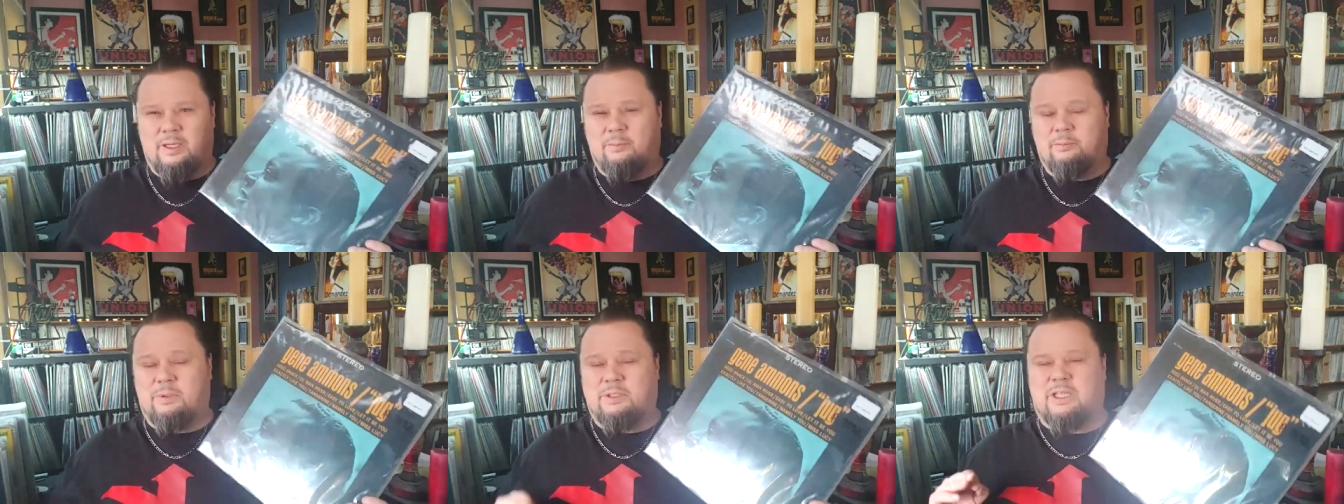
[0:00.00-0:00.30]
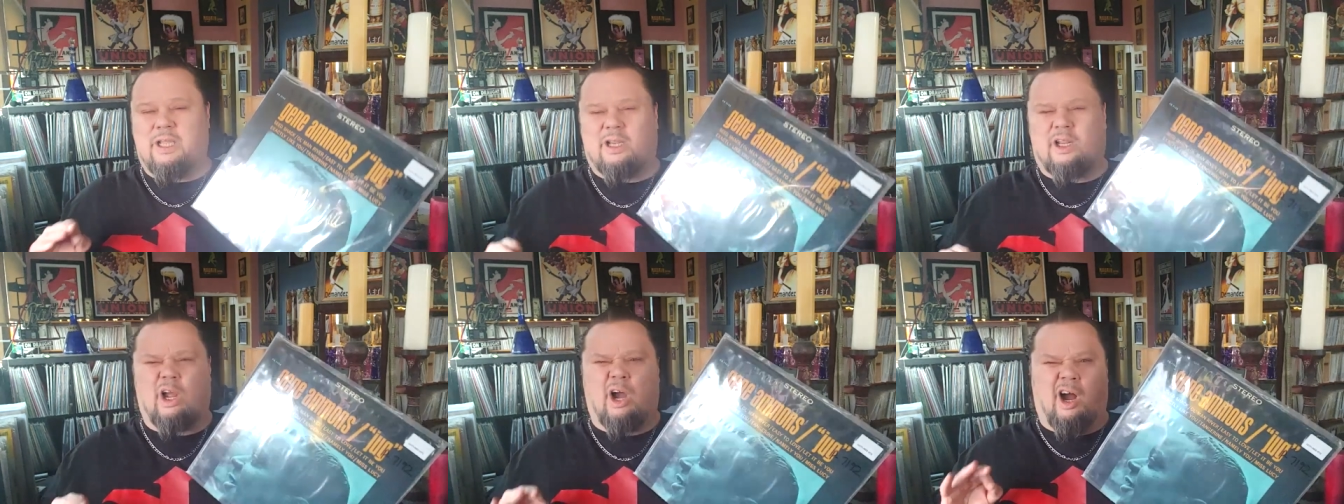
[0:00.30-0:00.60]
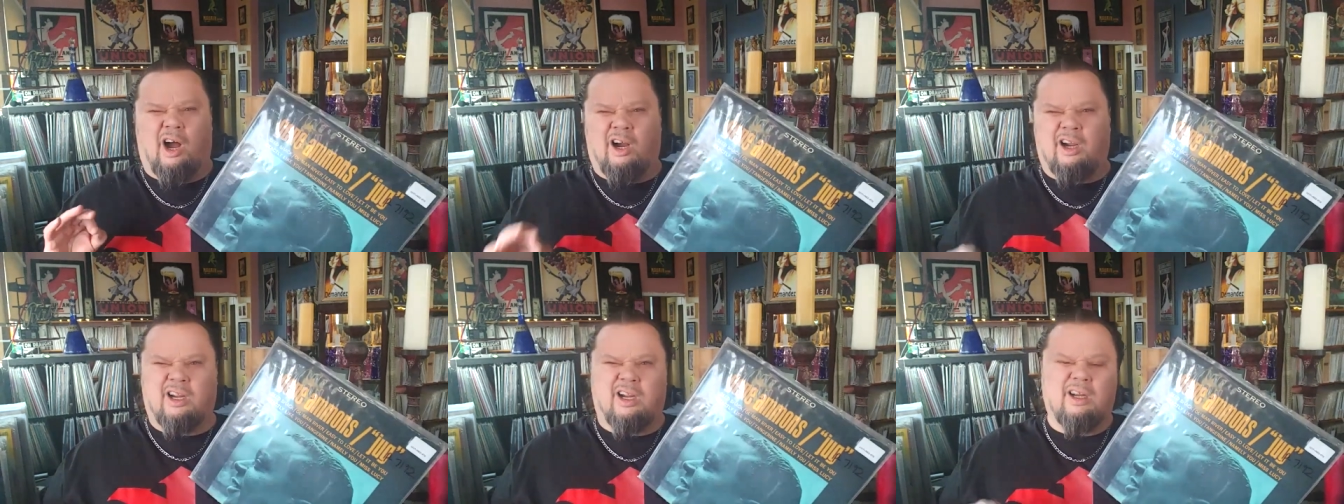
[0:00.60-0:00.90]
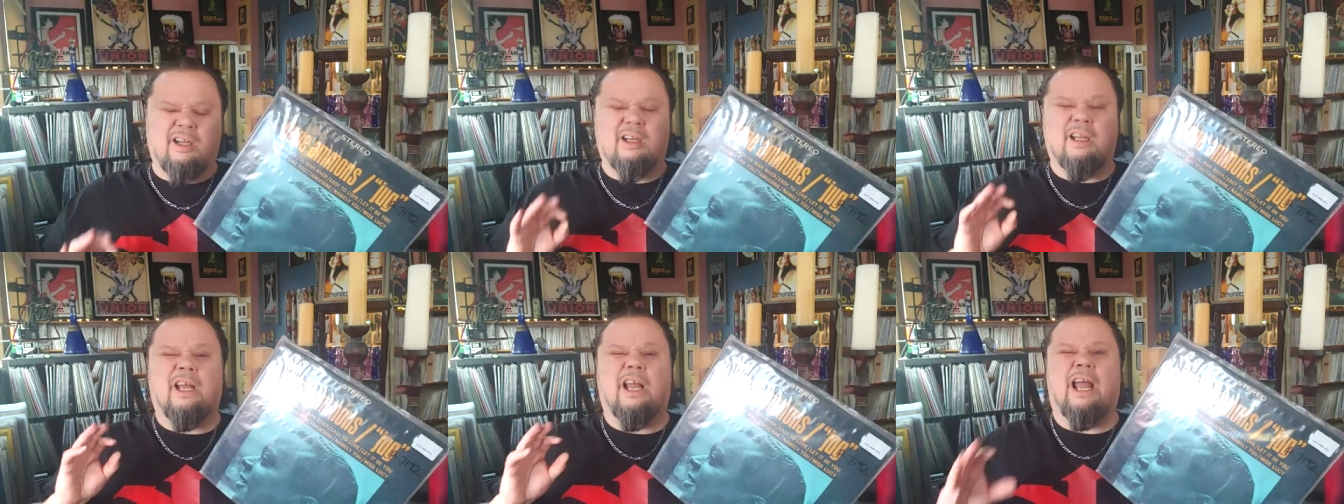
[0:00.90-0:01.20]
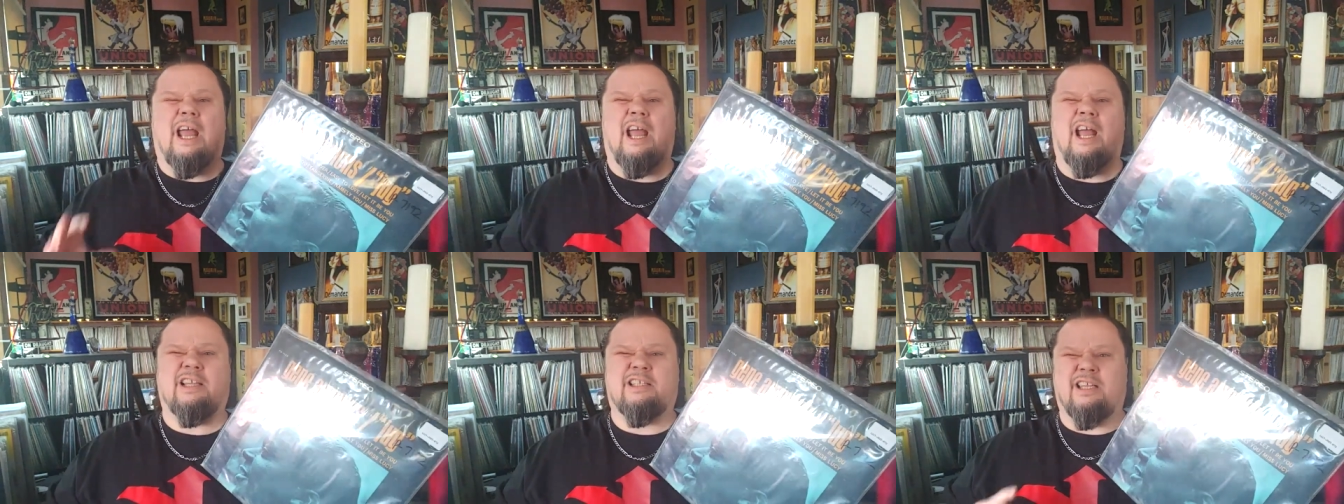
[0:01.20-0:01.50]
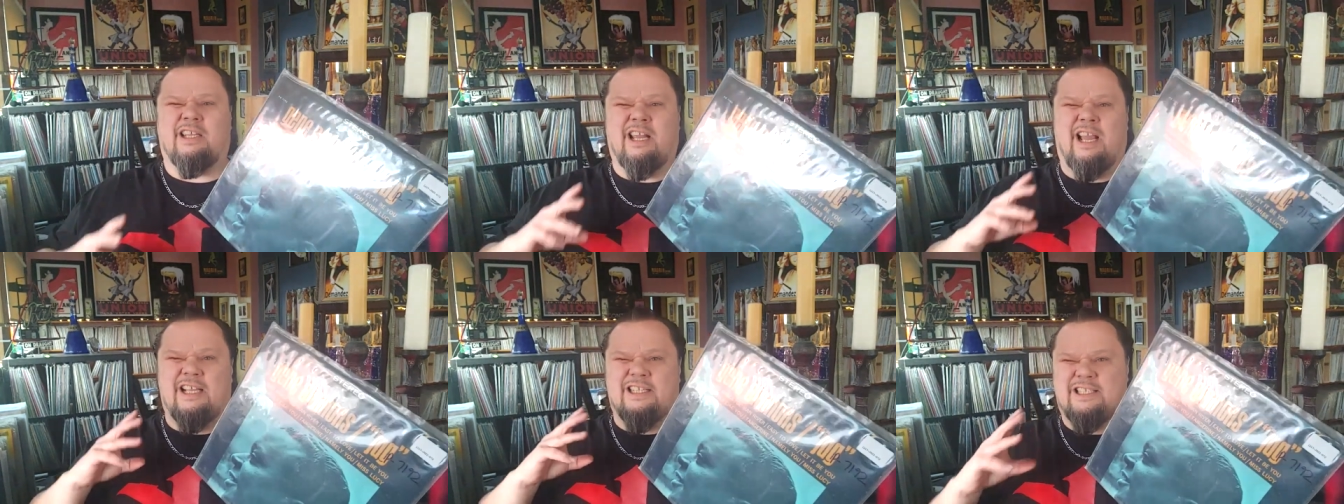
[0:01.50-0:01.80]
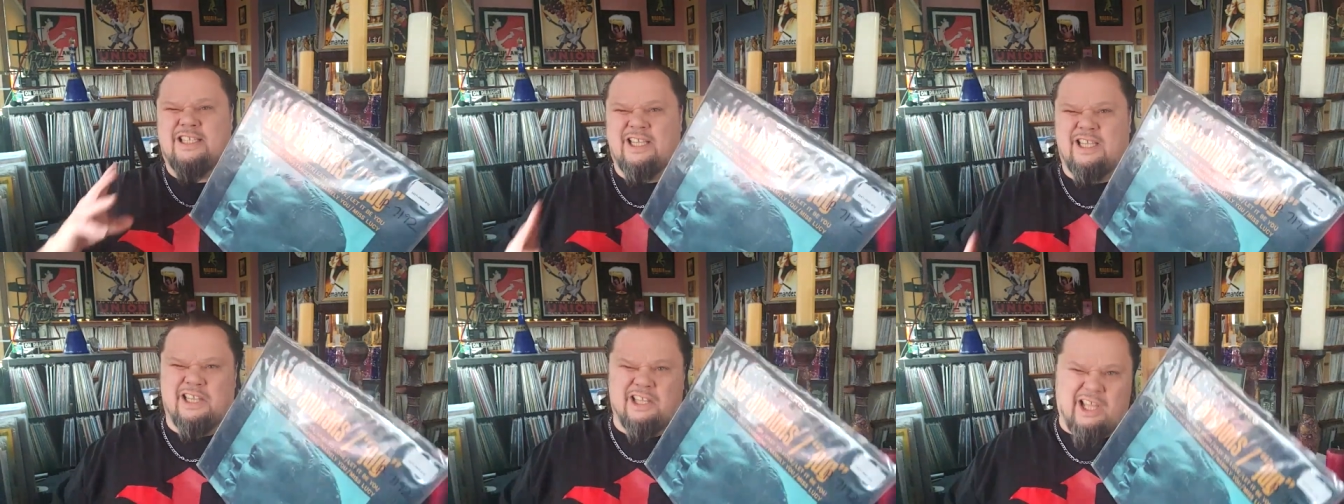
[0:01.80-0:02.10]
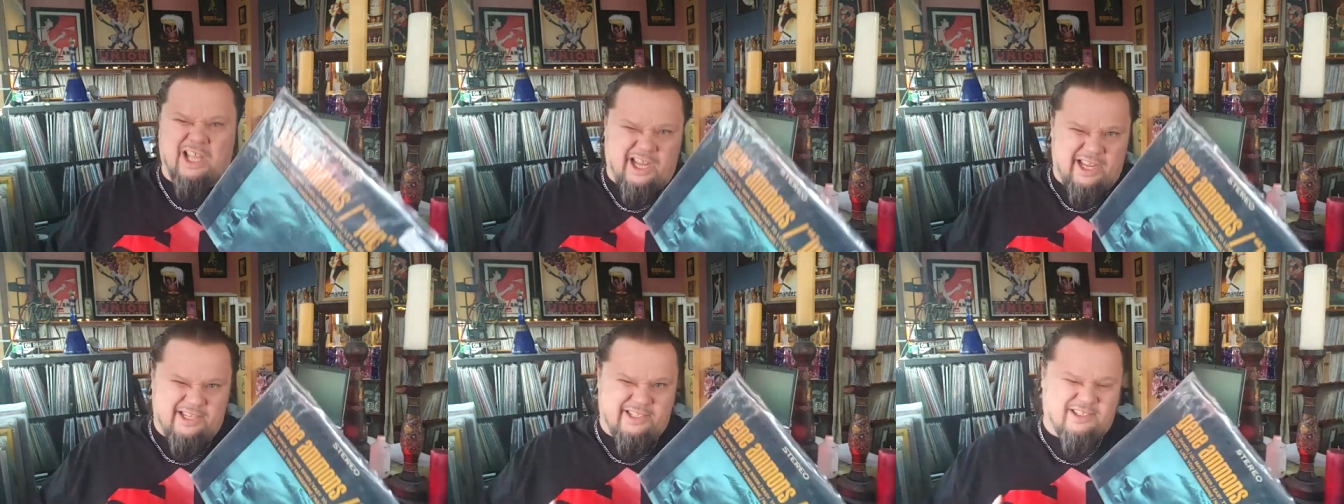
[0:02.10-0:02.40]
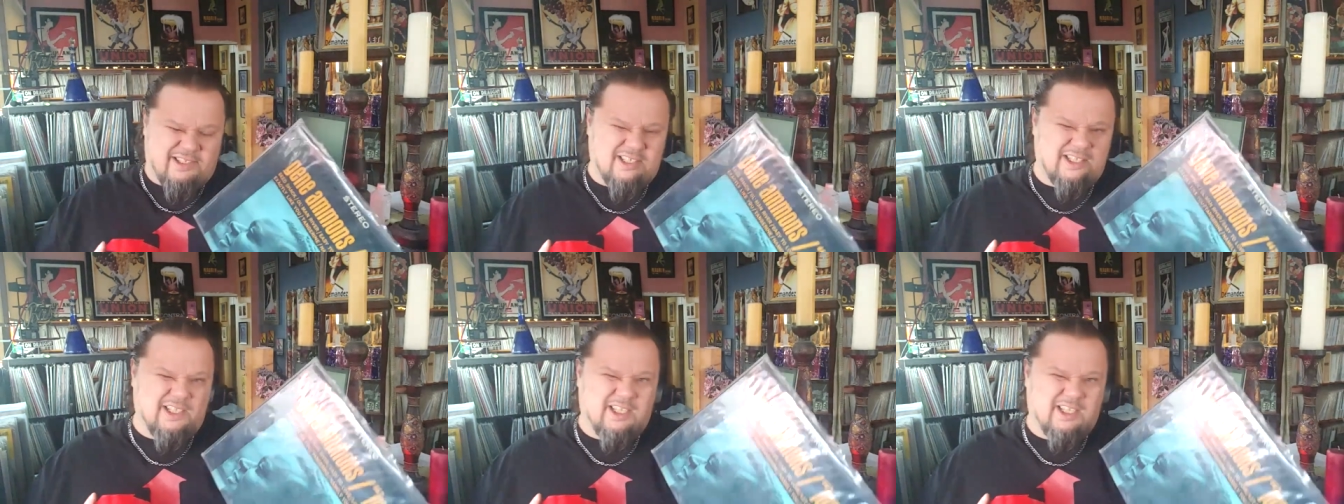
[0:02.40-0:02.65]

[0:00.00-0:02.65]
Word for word: but that conga adds a nice light,